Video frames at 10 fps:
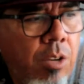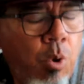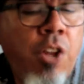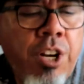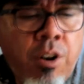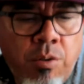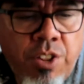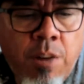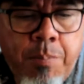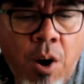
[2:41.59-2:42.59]
Well,
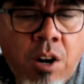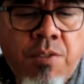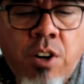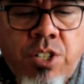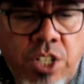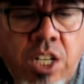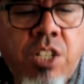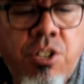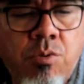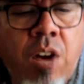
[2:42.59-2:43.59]
they're part of our
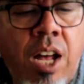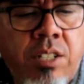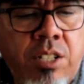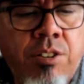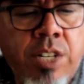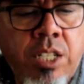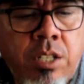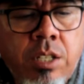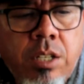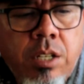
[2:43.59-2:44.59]
signature rod
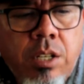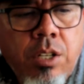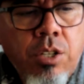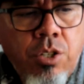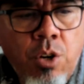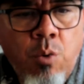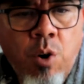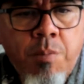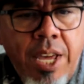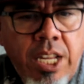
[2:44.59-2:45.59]
series. So
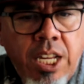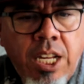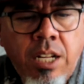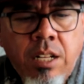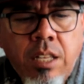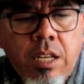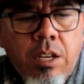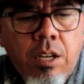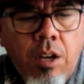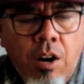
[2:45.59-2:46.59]
we're making
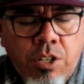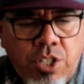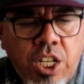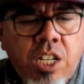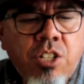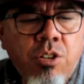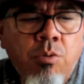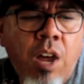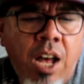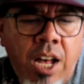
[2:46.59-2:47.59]
our signature
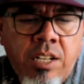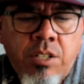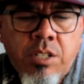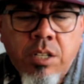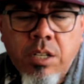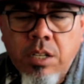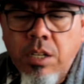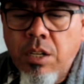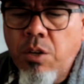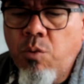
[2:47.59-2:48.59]
rods.
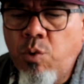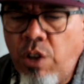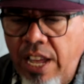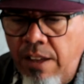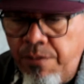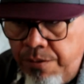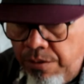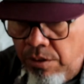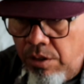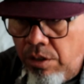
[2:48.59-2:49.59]
We'll have
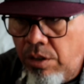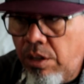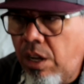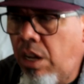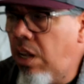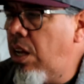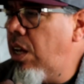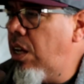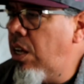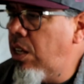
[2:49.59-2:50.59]

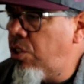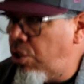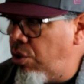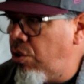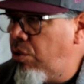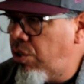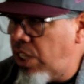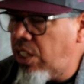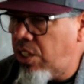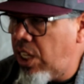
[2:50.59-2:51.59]
a 2
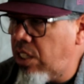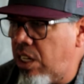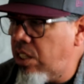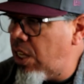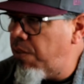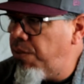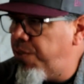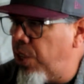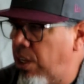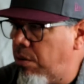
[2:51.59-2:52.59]
6-6 and a
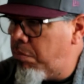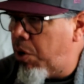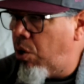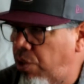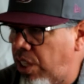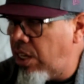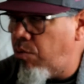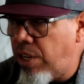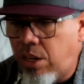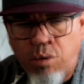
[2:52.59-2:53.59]
7-foot, both in
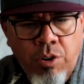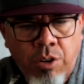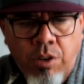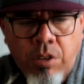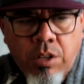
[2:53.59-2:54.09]
recoil.